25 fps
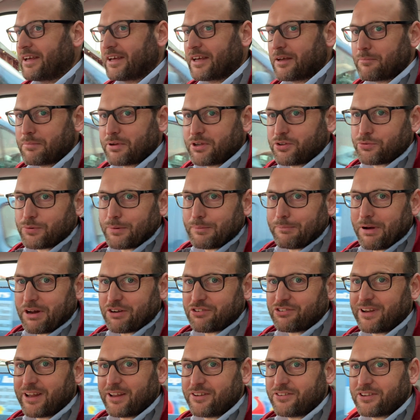and because we're
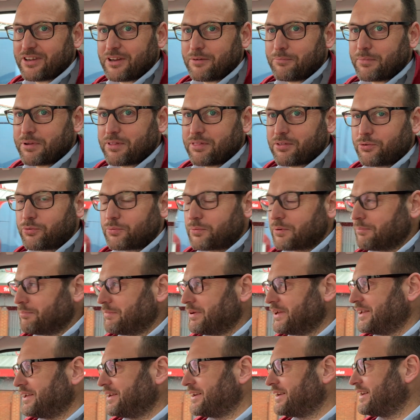much later than we thought we'd
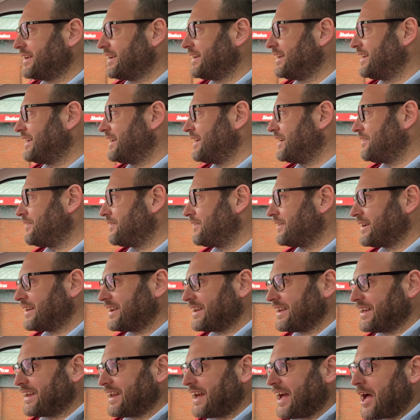be, we're going
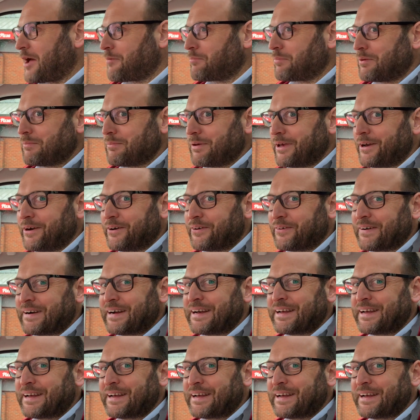to get a Happy Meal.